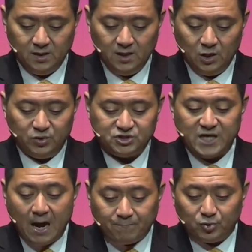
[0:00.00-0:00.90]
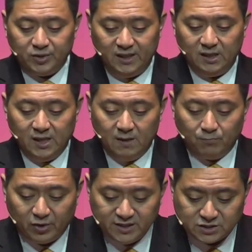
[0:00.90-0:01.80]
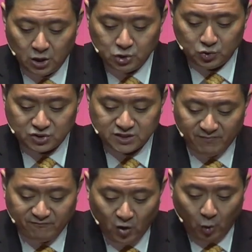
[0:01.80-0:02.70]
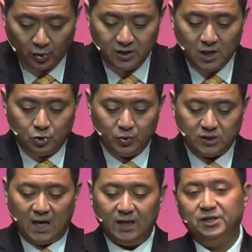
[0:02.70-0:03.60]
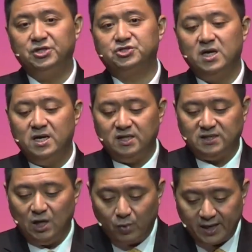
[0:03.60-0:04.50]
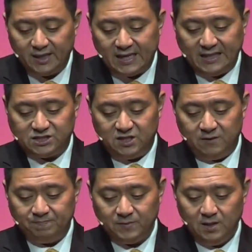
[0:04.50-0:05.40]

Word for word: in which Zamperini embraced those who stepped forward to acknowledge that they recognized him